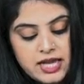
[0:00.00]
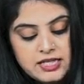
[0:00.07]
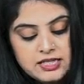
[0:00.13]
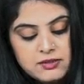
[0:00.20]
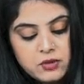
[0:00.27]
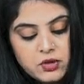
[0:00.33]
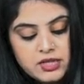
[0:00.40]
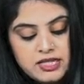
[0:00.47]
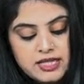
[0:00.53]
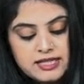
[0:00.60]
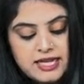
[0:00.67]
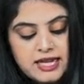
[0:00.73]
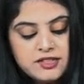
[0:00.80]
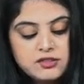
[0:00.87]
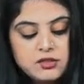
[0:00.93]
antibody,
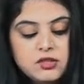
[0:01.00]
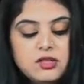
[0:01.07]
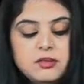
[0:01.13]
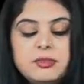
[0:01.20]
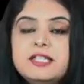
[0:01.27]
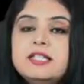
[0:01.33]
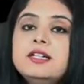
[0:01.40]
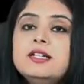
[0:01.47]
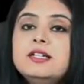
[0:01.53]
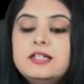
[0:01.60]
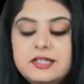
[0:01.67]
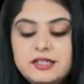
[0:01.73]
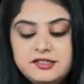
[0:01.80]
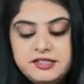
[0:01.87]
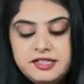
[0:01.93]
and that is going to be the
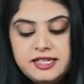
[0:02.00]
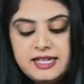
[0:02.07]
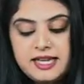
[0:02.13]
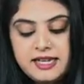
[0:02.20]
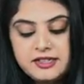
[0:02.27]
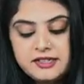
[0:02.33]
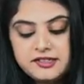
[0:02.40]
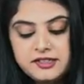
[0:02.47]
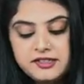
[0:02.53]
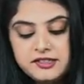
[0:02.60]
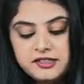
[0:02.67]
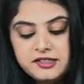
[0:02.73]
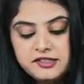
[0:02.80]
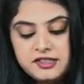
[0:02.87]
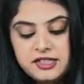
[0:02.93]
celiac disease.
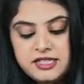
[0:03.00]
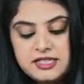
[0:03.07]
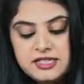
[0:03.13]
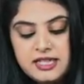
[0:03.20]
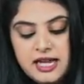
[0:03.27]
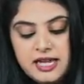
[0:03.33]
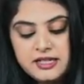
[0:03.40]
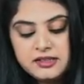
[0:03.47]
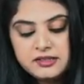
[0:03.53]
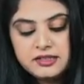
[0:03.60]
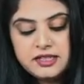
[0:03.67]
This entire